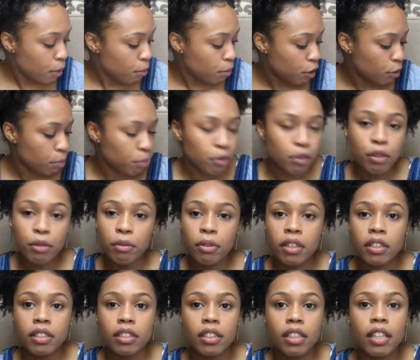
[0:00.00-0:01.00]
people you
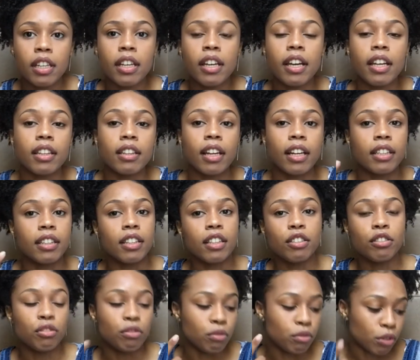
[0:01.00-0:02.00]
want to see, and like
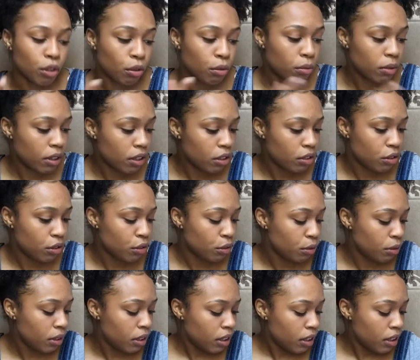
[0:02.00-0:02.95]
things you don't want to do.